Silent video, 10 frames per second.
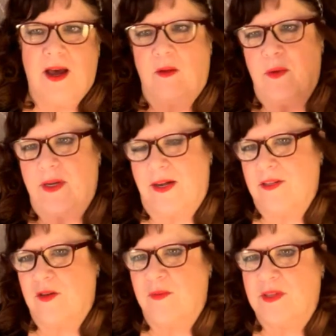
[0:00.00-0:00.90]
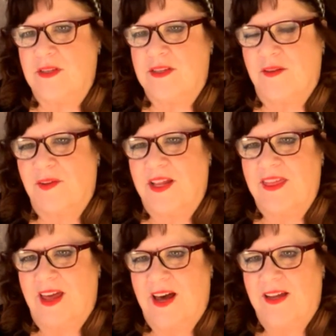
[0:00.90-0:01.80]
Halloween costumes and stuff
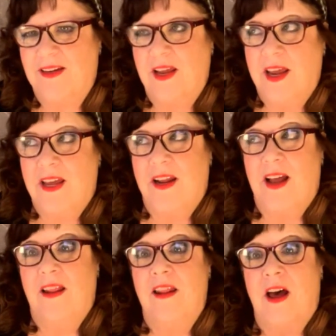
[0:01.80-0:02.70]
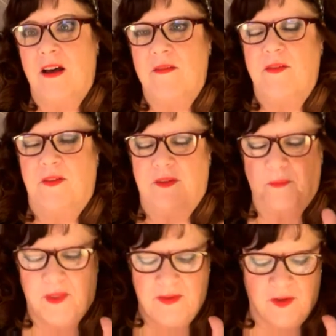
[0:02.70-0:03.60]
like that. And I love,
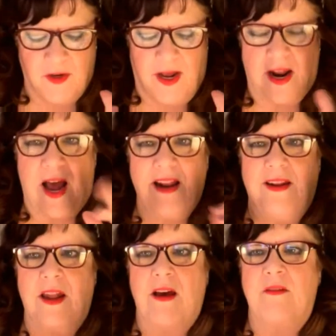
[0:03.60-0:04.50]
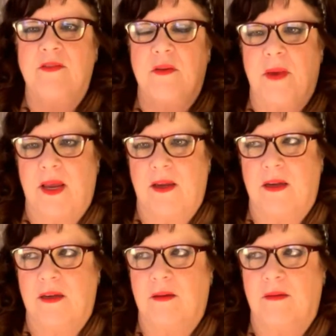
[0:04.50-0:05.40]
believe it or not, I love to
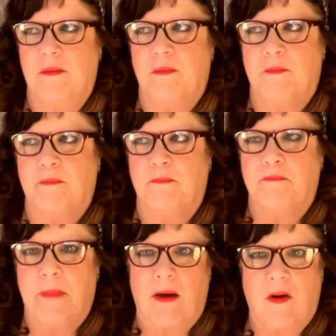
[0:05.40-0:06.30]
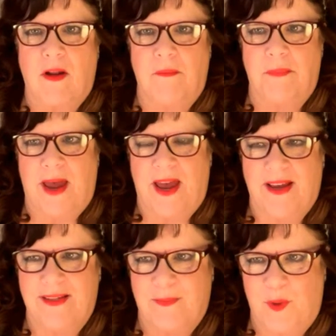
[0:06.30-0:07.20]
make, I'll call them
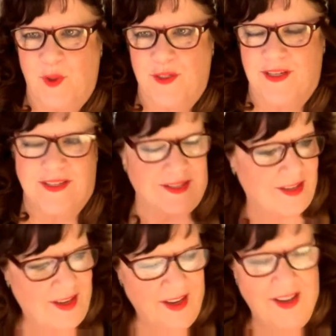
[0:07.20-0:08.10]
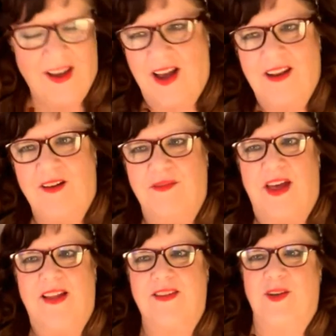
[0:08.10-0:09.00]
bags, purses. I love
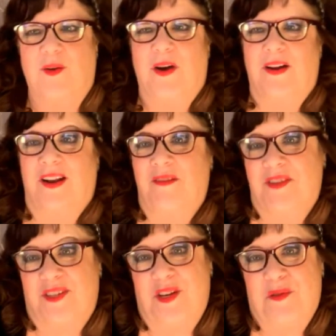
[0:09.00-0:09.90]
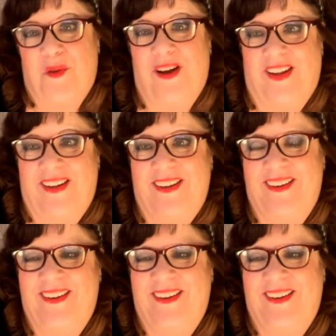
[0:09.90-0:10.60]
that. So I'd love to see your wallet.